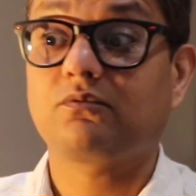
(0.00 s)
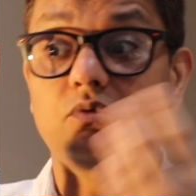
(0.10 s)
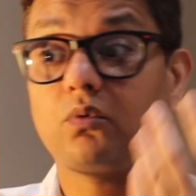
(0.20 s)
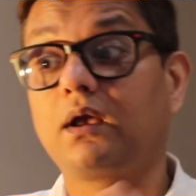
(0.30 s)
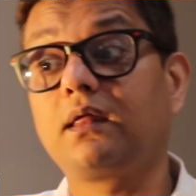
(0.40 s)

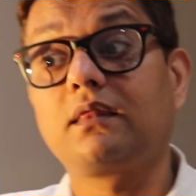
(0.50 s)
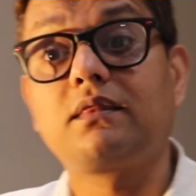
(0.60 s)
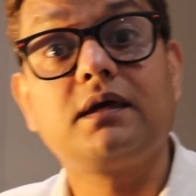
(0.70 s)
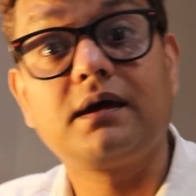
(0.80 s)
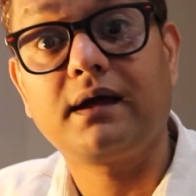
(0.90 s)
another
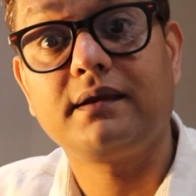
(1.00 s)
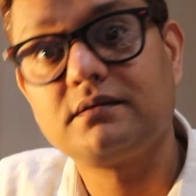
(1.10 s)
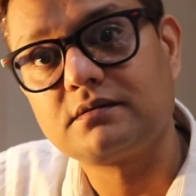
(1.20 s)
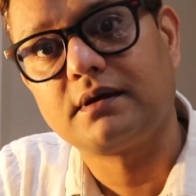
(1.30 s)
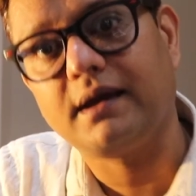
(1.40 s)
thing I need
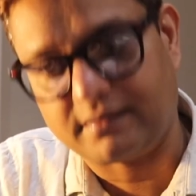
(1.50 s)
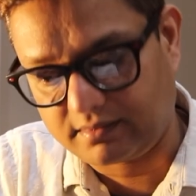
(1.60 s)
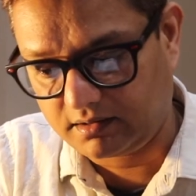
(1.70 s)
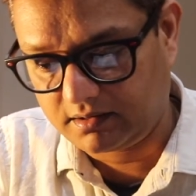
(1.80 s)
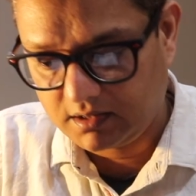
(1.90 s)
to get
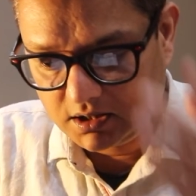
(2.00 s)
there.